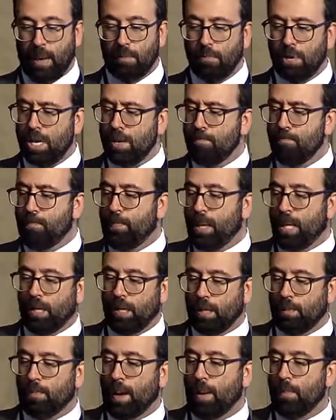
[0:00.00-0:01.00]
I'm going to
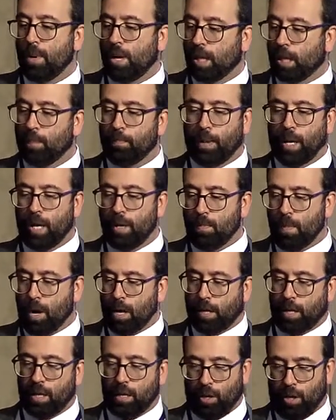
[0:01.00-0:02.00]
build my model of bond
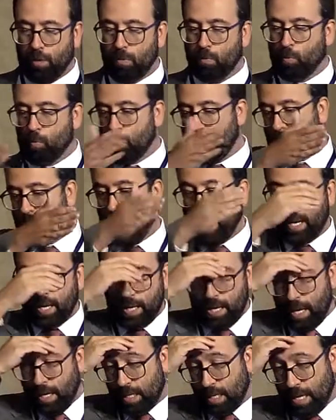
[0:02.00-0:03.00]
market on work by
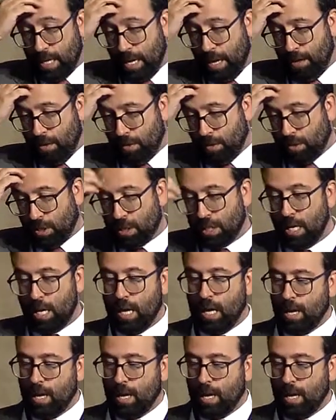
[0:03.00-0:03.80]
Annette and others.